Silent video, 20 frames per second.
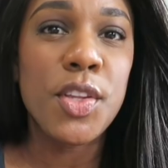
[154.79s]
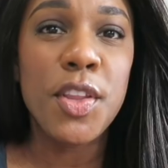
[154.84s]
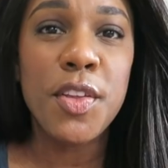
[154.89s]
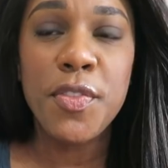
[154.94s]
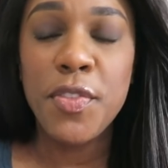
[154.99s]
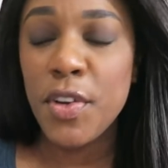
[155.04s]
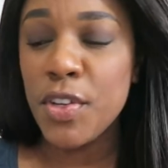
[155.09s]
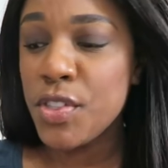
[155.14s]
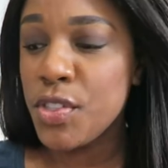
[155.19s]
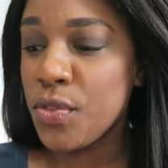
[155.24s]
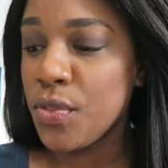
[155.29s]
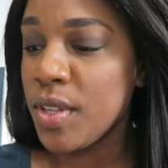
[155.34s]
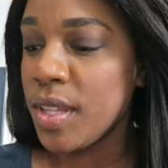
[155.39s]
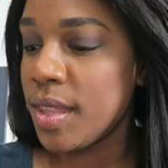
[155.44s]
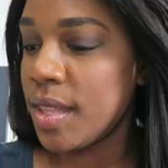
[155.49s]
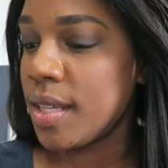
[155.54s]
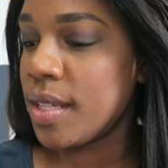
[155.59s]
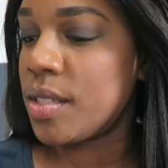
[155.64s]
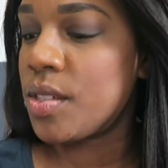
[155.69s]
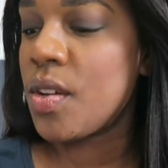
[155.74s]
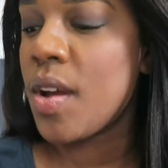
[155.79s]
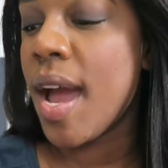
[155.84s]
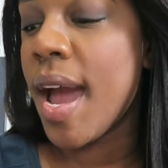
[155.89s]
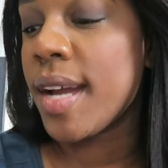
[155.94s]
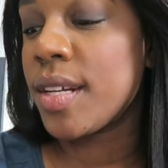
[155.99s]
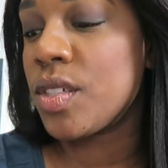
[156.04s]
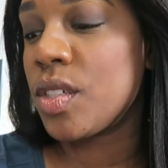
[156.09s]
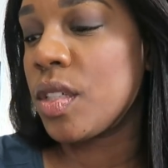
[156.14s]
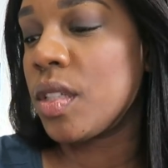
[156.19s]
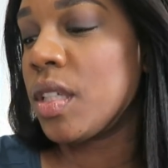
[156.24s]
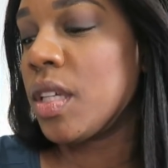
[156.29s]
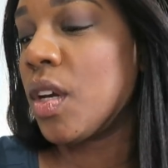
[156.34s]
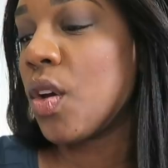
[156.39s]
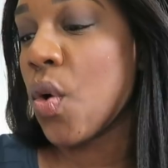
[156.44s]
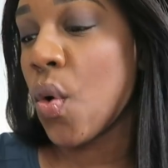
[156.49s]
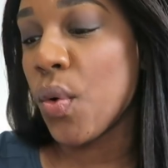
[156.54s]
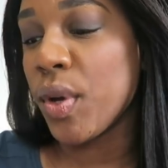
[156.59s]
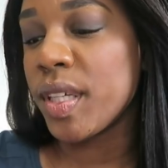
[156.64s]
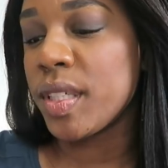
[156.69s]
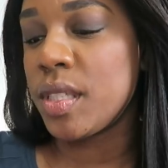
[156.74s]
So the first three things are actually
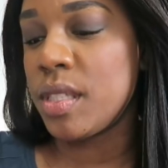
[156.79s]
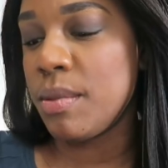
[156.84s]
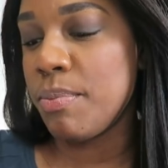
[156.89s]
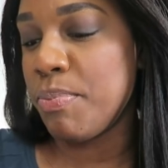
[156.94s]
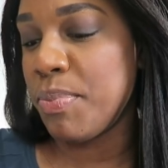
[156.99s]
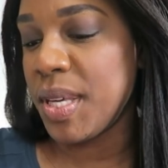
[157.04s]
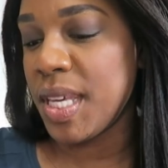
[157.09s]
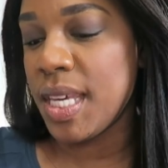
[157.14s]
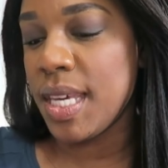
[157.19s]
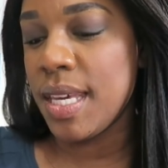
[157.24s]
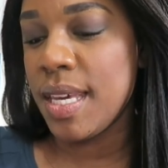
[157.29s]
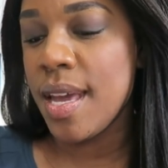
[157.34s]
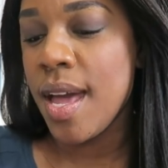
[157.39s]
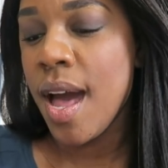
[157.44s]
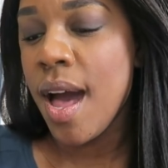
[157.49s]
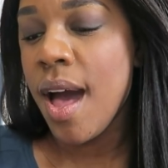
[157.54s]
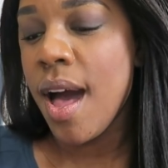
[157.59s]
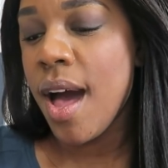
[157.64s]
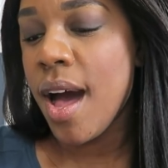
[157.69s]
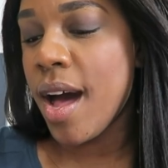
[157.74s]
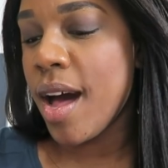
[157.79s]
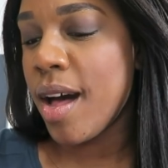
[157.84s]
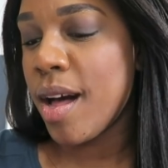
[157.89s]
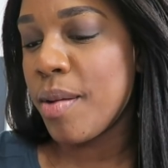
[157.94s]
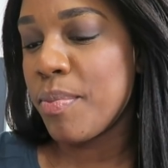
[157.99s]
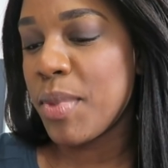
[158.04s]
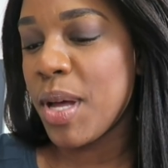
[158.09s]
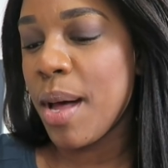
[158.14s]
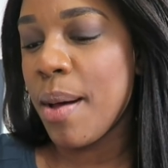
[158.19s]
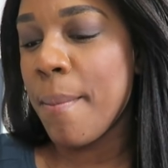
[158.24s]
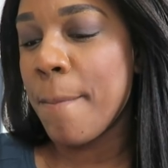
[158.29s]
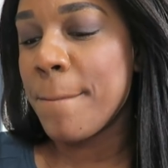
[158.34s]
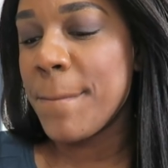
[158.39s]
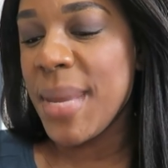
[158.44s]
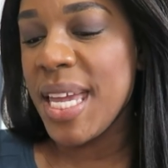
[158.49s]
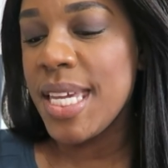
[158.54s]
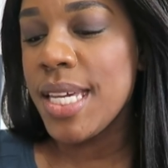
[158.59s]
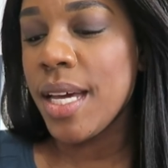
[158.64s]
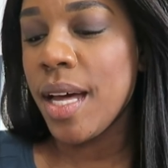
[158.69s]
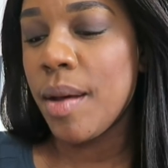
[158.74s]
going to be um,
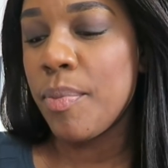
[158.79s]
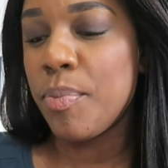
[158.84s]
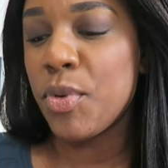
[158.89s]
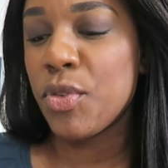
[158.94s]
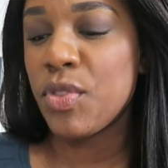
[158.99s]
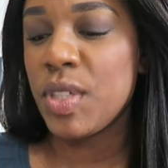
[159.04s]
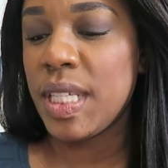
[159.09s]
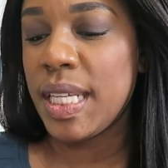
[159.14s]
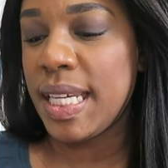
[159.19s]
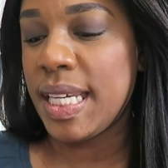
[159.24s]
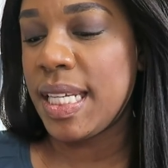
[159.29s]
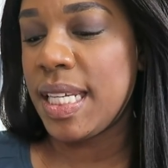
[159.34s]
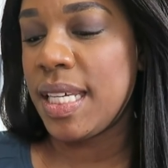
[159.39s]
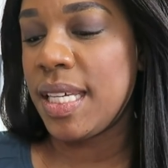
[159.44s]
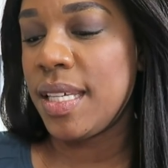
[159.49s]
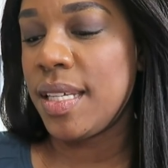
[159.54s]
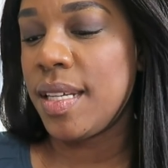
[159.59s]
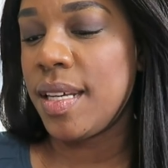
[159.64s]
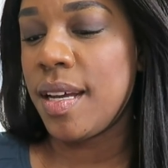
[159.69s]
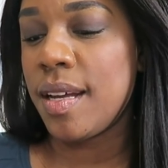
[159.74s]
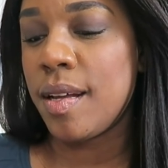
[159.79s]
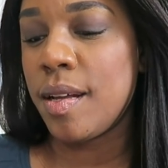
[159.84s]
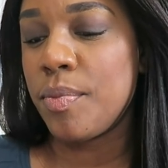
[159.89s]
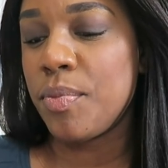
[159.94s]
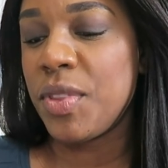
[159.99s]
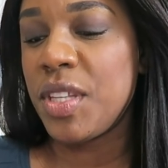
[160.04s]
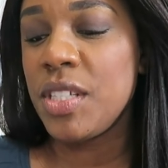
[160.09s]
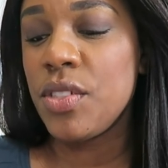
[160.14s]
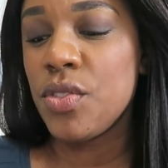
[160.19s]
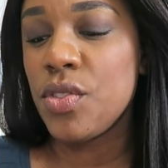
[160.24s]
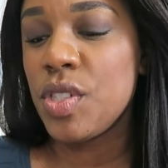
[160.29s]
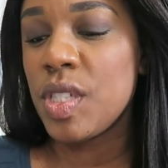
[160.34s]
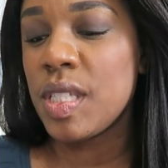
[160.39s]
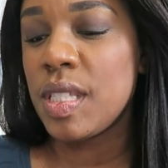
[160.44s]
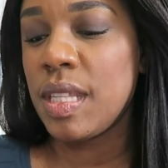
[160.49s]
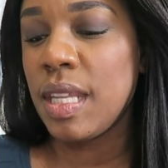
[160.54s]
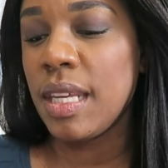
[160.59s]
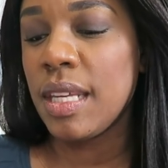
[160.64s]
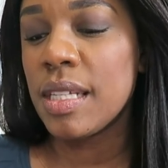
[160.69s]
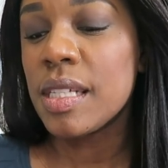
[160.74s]
makeup related. Um, these are
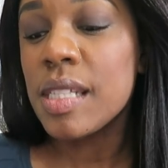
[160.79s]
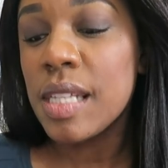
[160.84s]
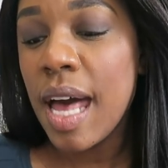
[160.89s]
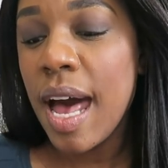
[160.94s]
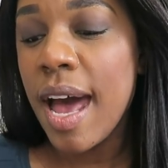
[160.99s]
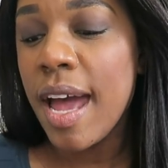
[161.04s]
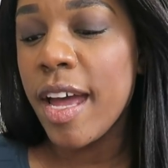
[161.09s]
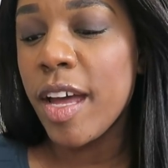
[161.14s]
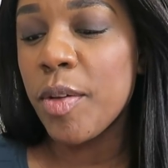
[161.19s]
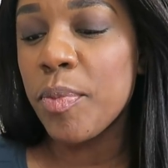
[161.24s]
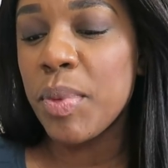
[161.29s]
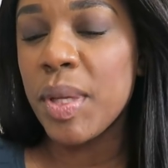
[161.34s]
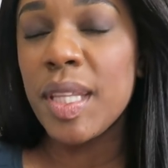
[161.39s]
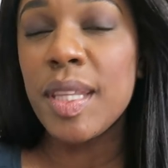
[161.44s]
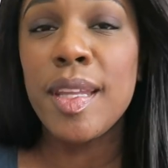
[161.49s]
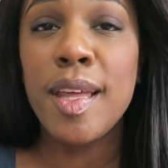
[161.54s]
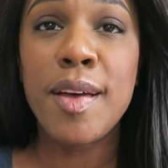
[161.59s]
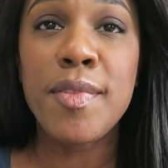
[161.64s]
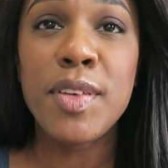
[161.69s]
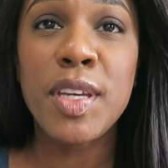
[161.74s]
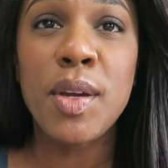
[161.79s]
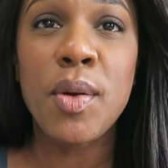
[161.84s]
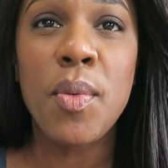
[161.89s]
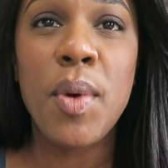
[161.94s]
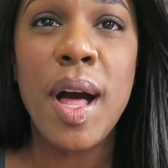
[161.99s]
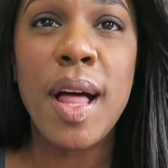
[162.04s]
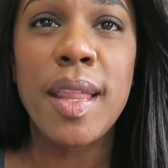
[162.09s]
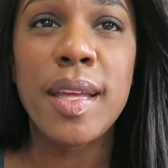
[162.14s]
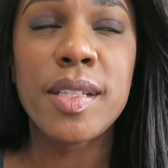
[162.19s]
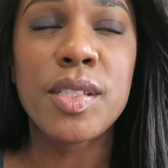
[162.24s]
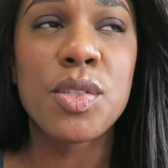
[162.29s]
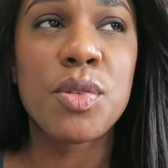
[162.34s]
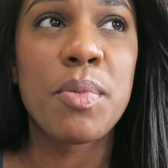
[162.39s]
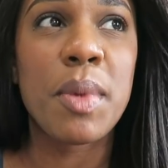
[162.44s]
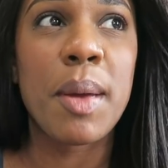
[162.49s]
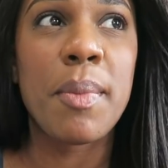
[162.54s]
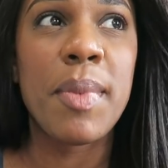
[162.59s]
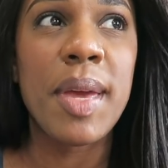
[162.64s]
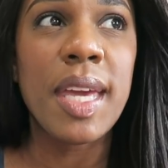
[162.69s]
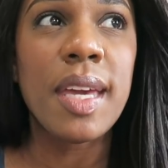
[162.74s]
just things I have been loving while I do
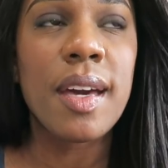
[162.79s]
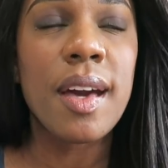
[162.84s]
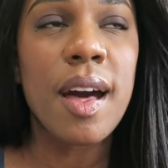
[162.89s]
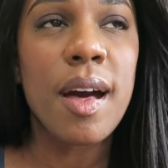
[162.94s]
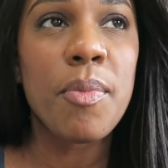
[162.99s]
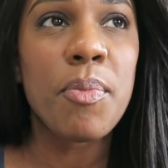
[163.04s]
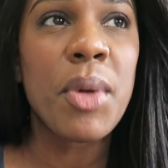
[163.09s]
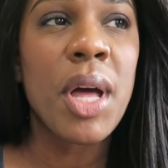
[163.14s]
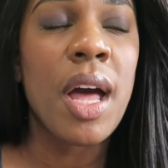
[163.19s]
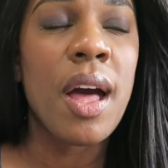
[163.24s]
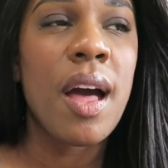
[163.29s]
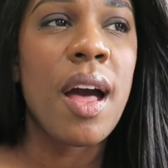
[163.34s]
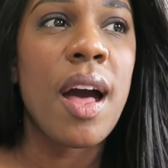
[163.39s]
my makeup.